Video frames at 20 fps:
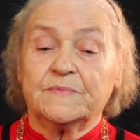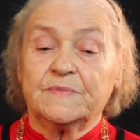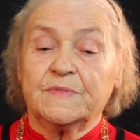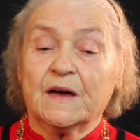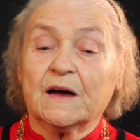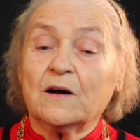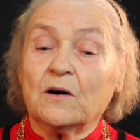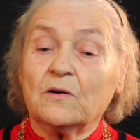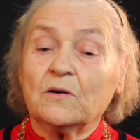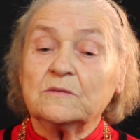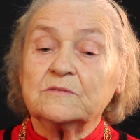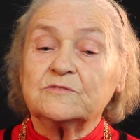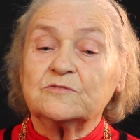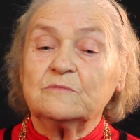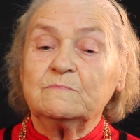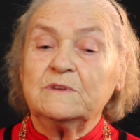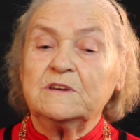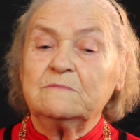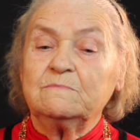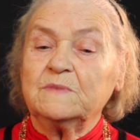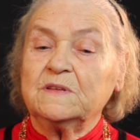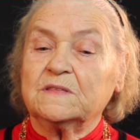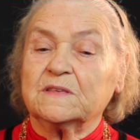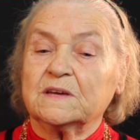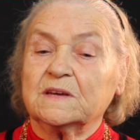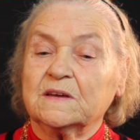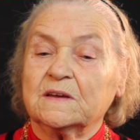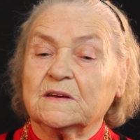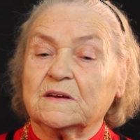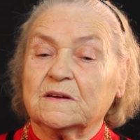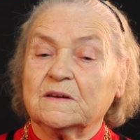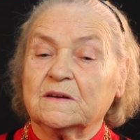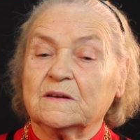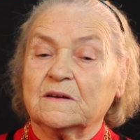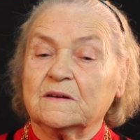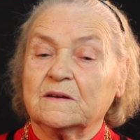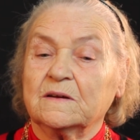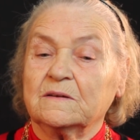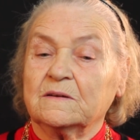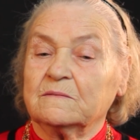that also made me think,
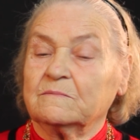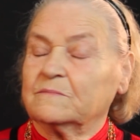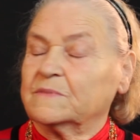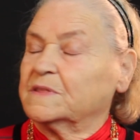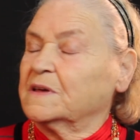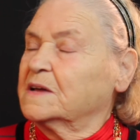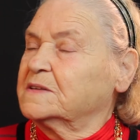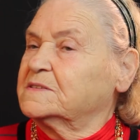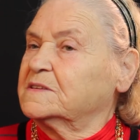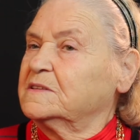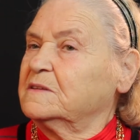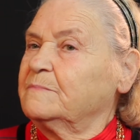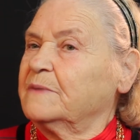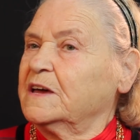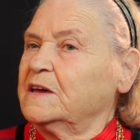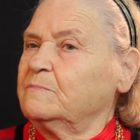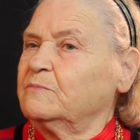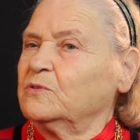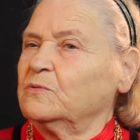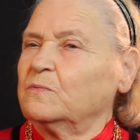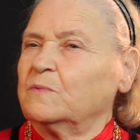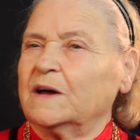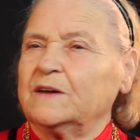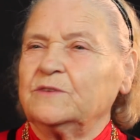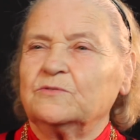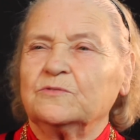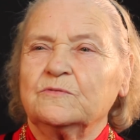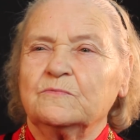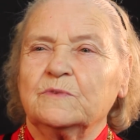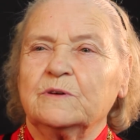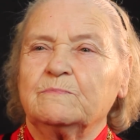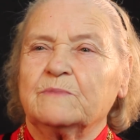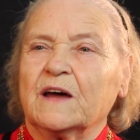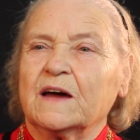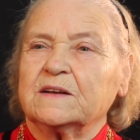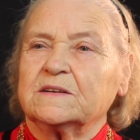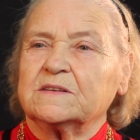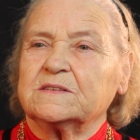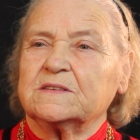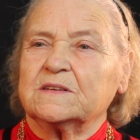that's in the Bible, why don't we
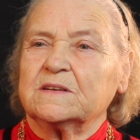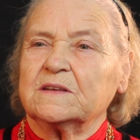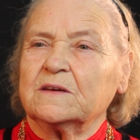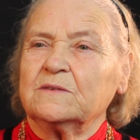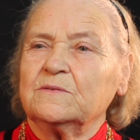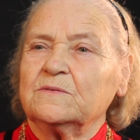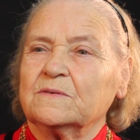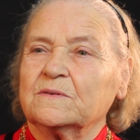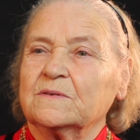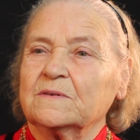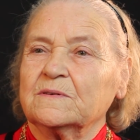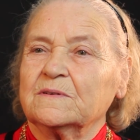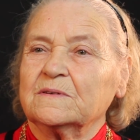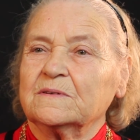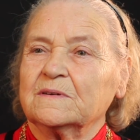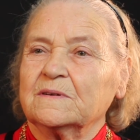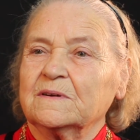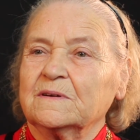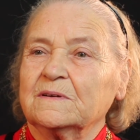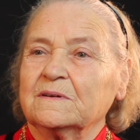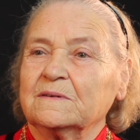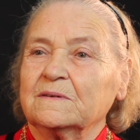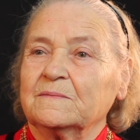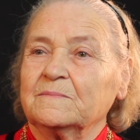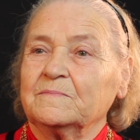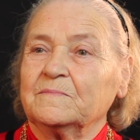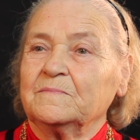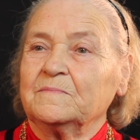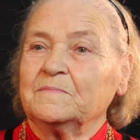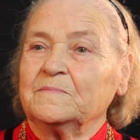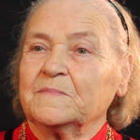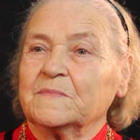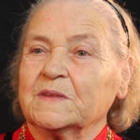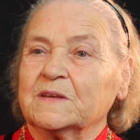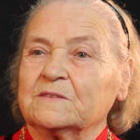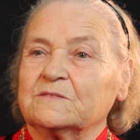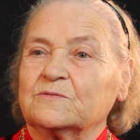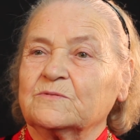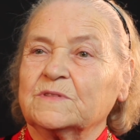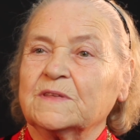practice it now?
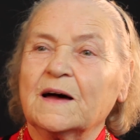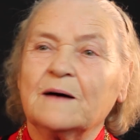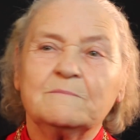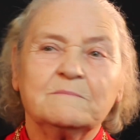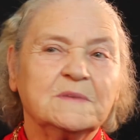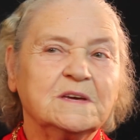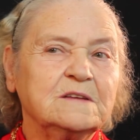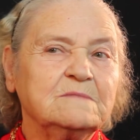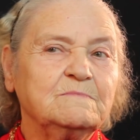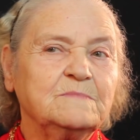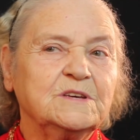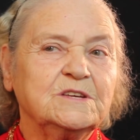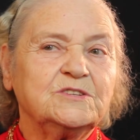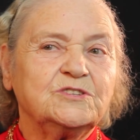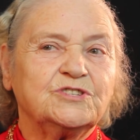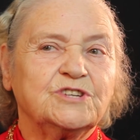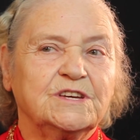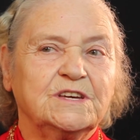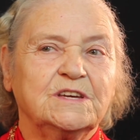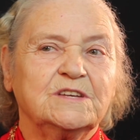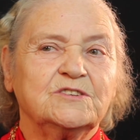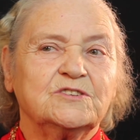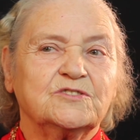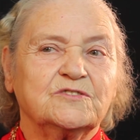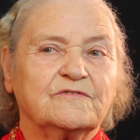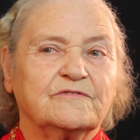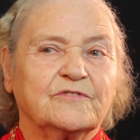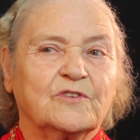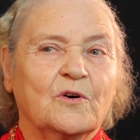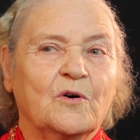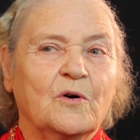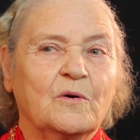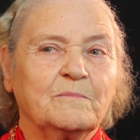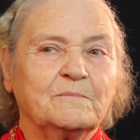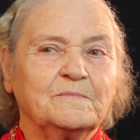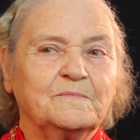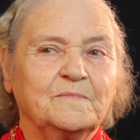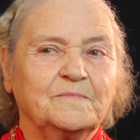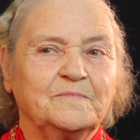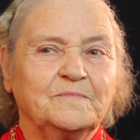So that made me change
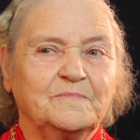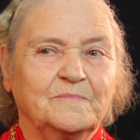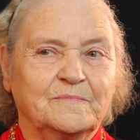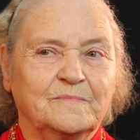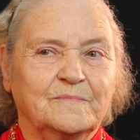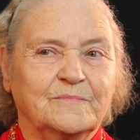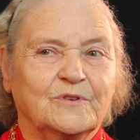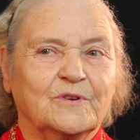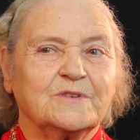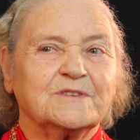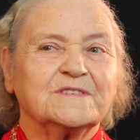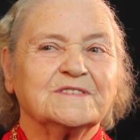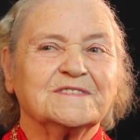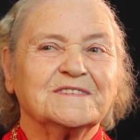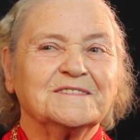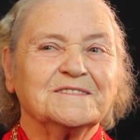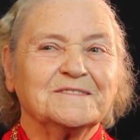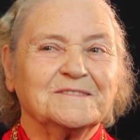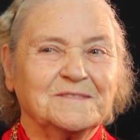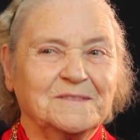from Protestant